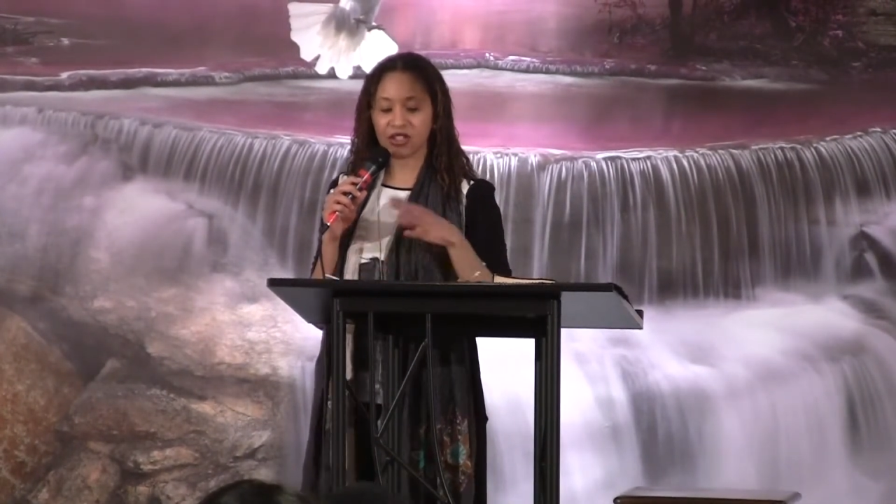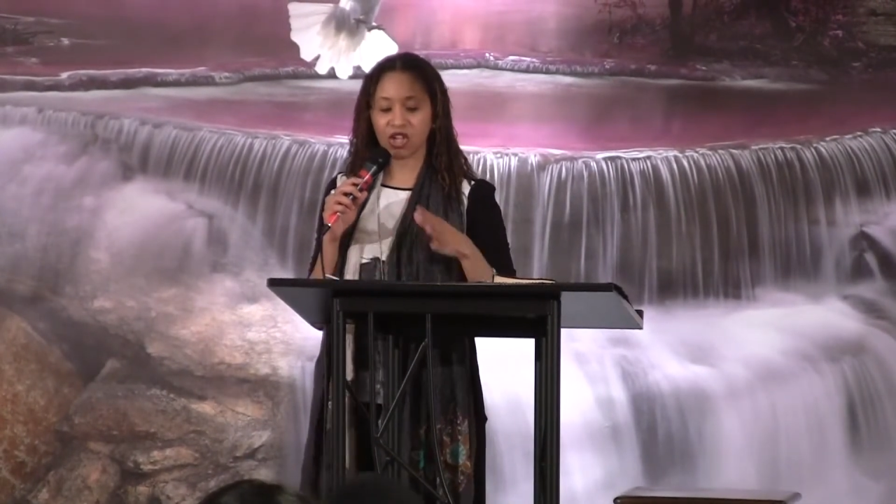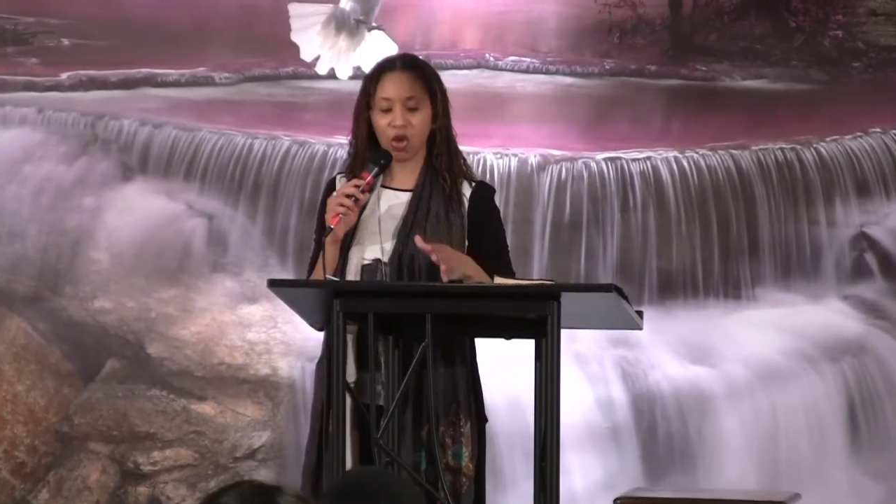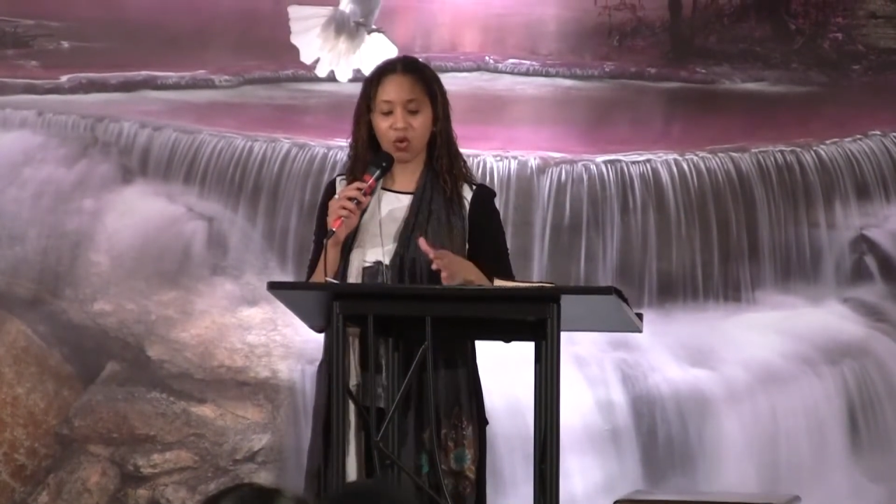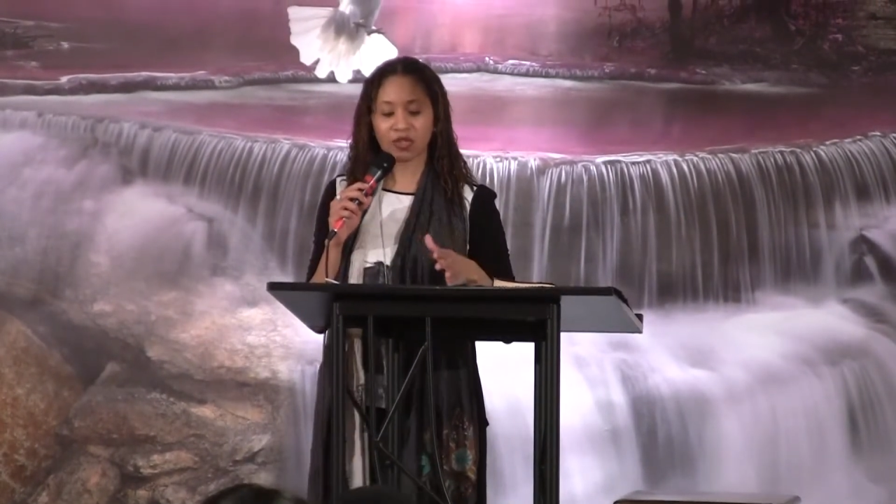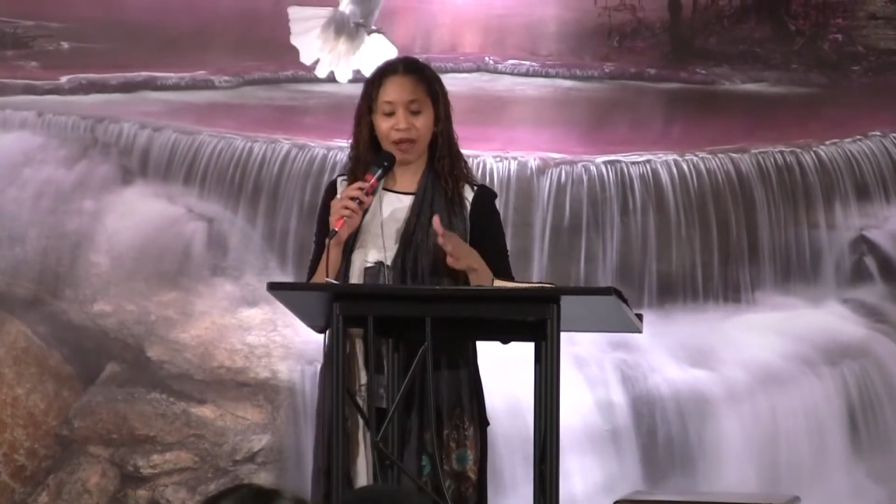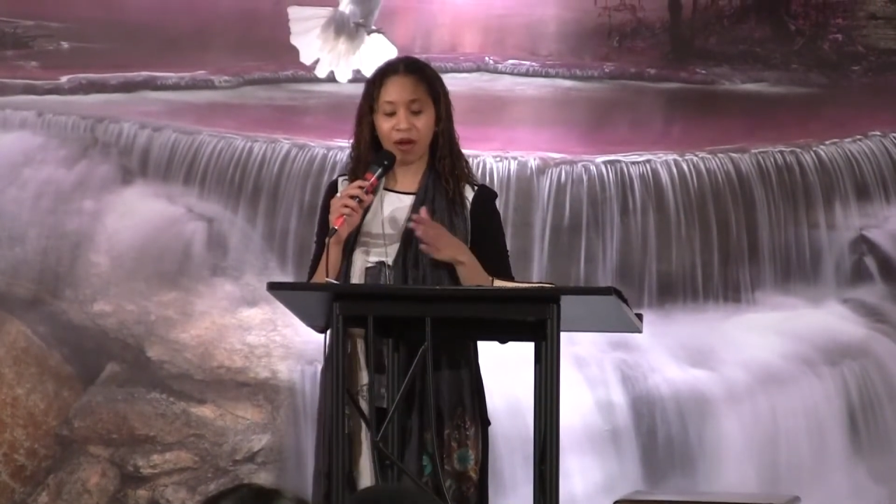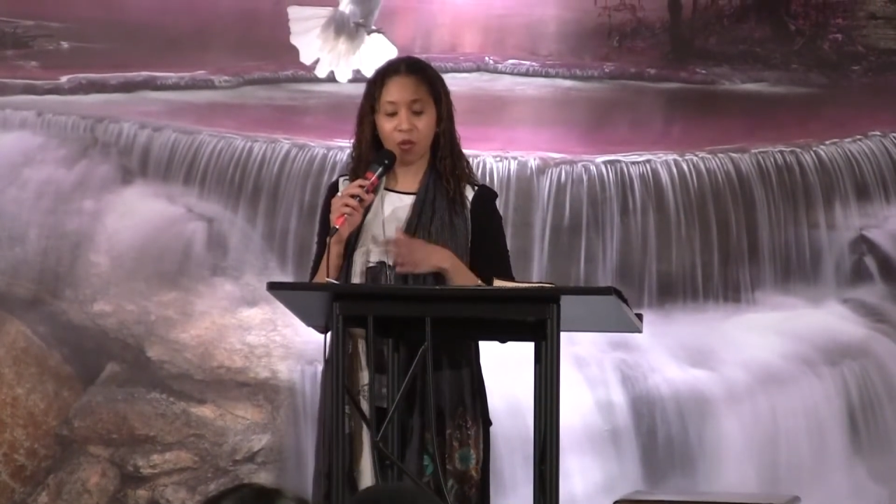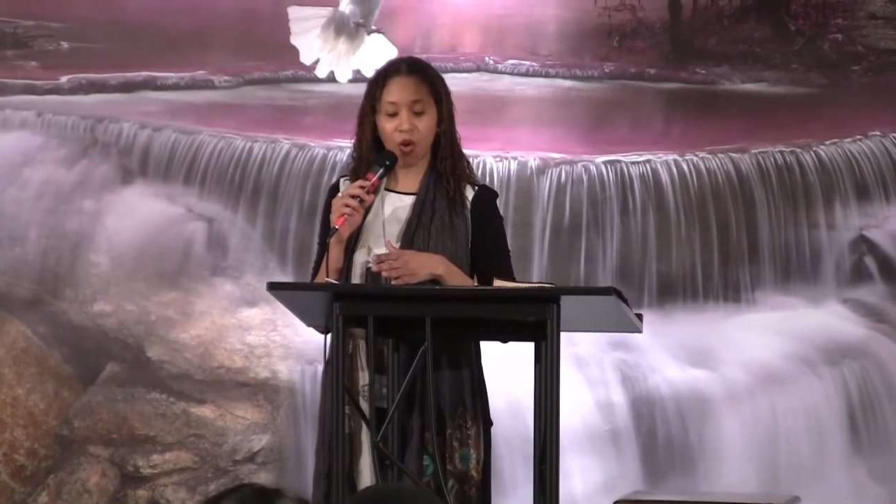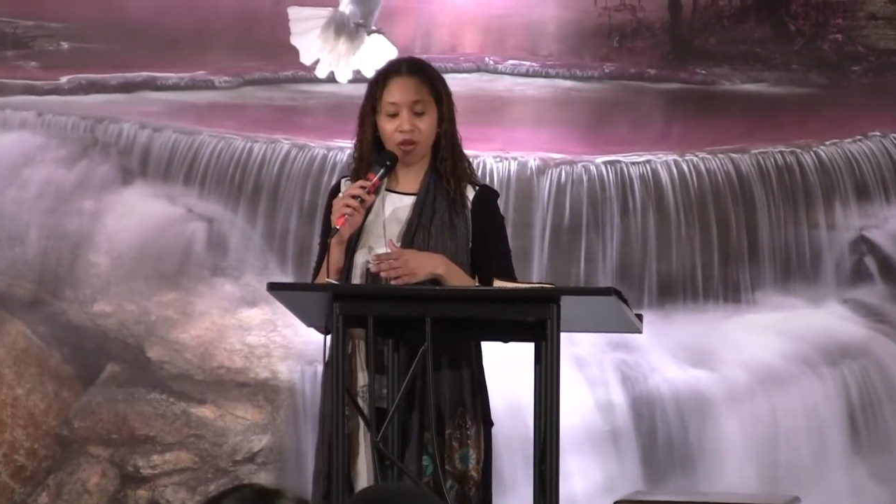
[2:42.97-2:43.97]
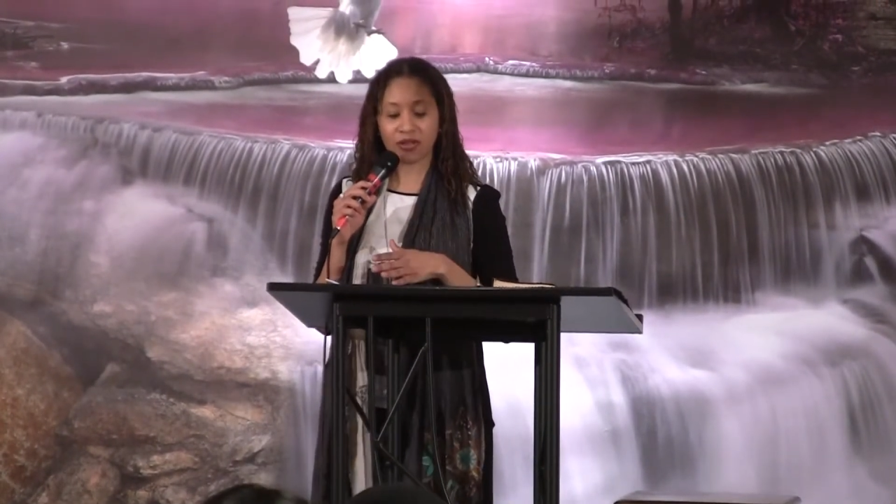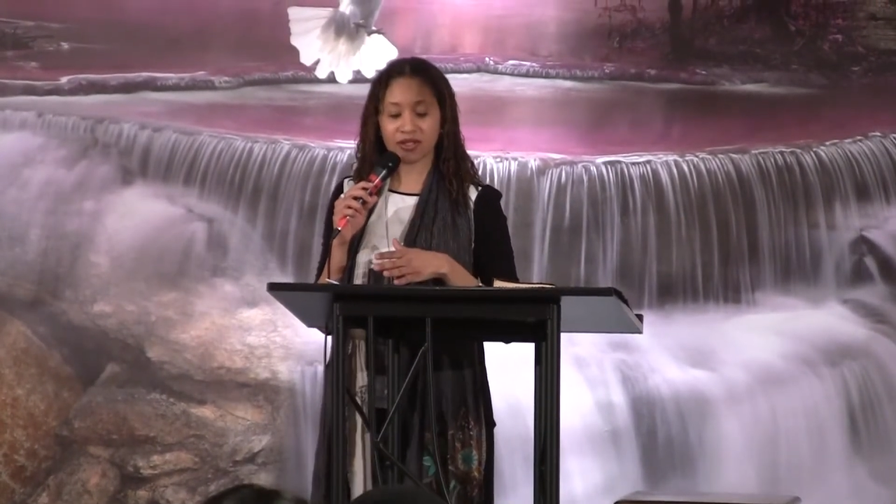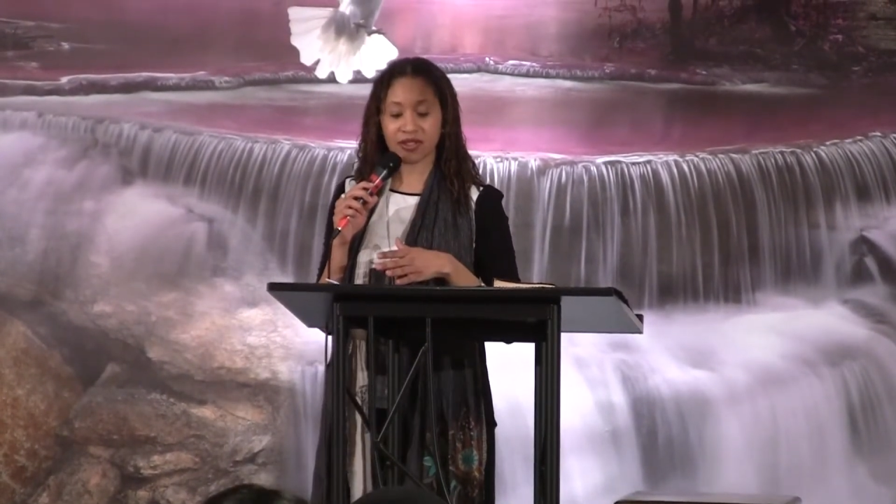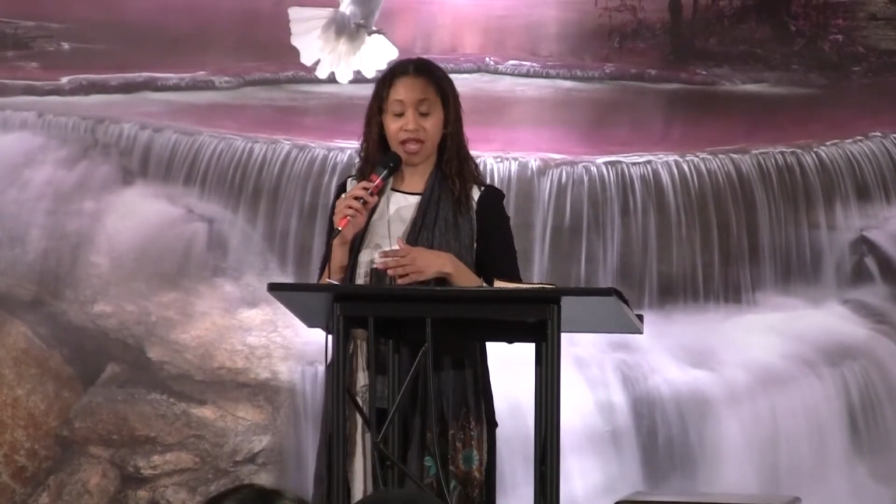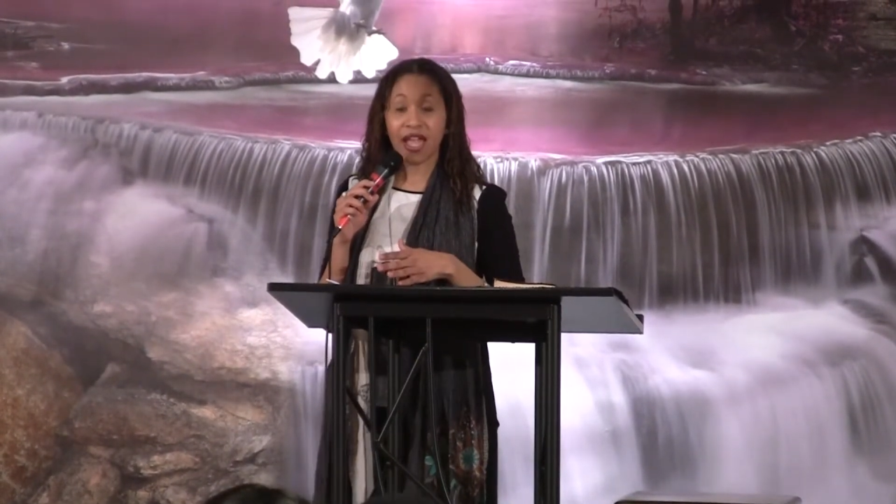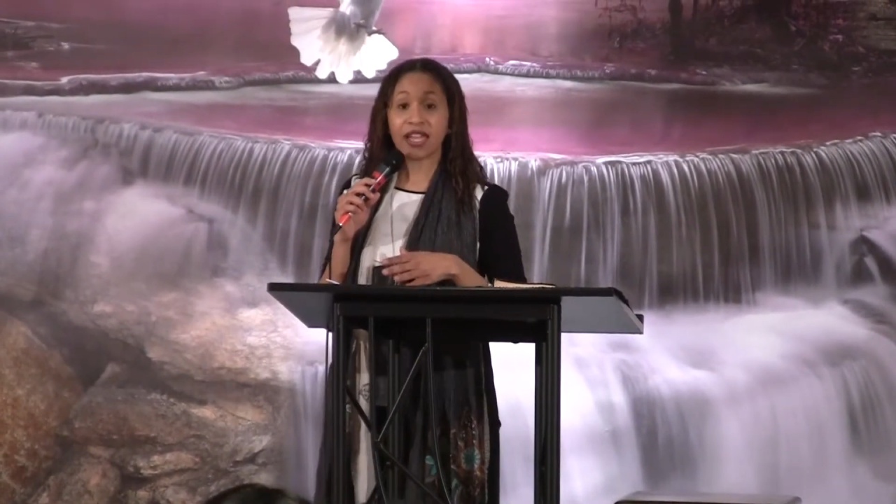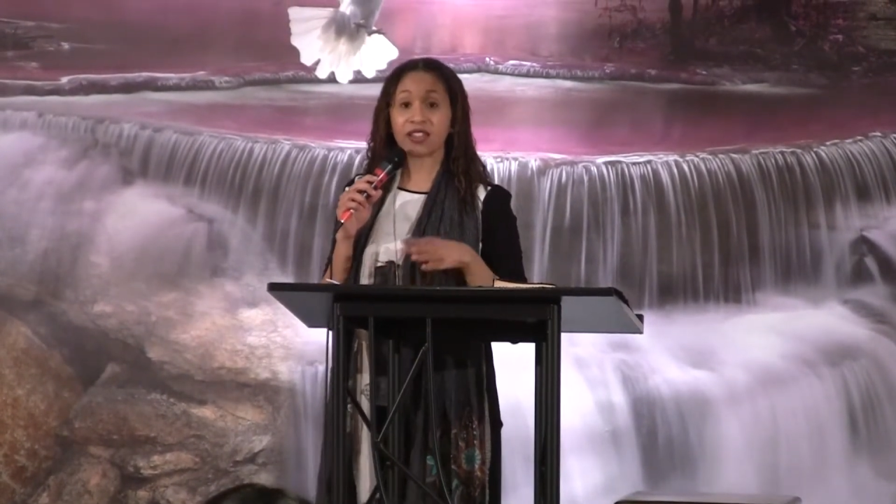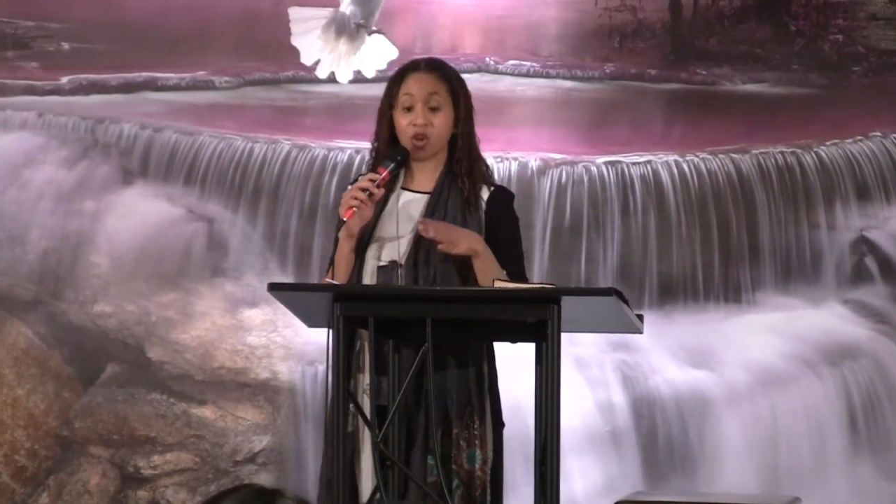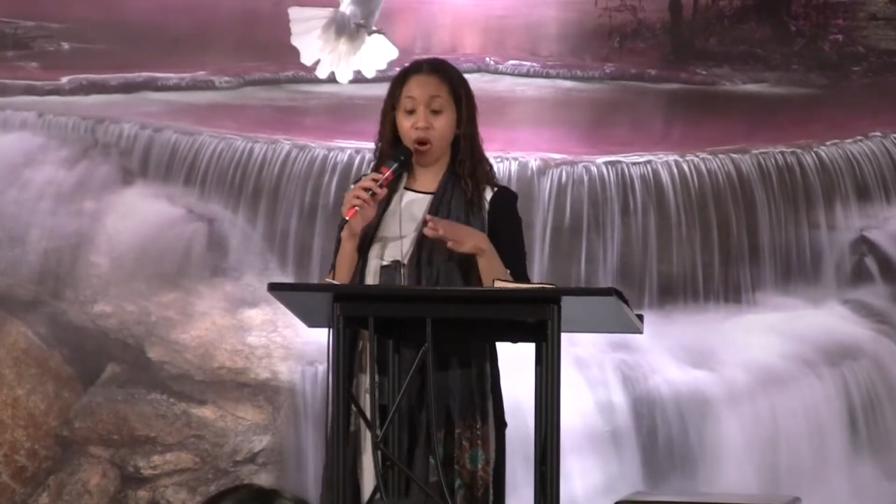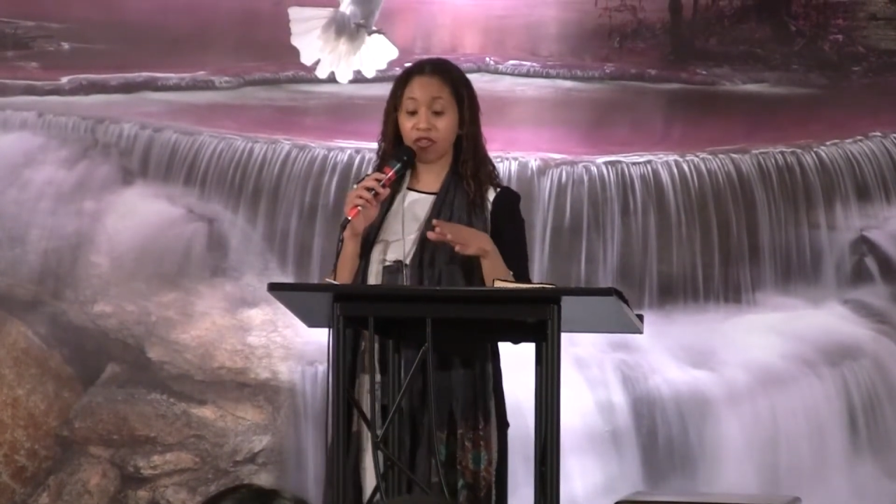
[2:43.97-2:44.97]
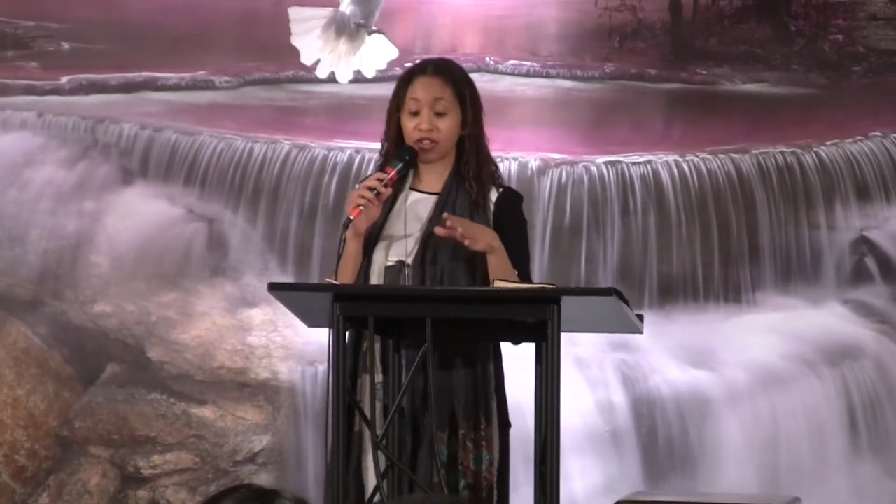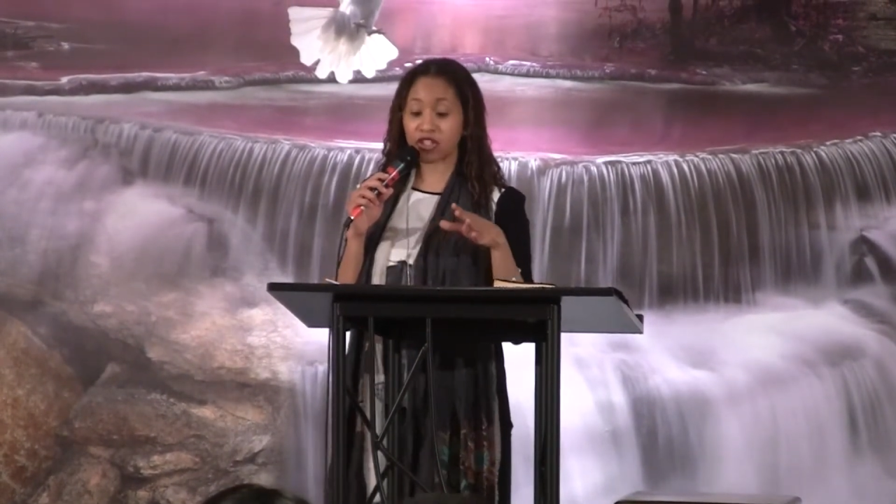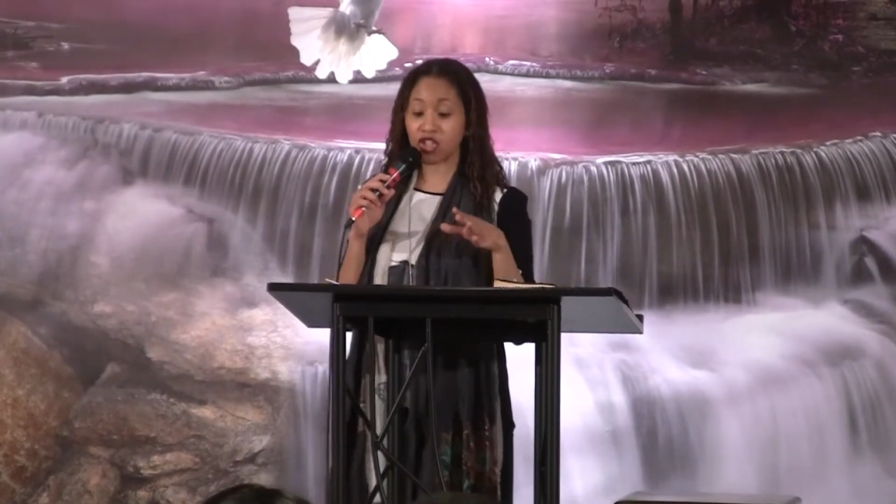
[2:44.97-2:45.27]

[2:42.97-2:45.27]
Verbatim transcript: enclosed by walls. It is often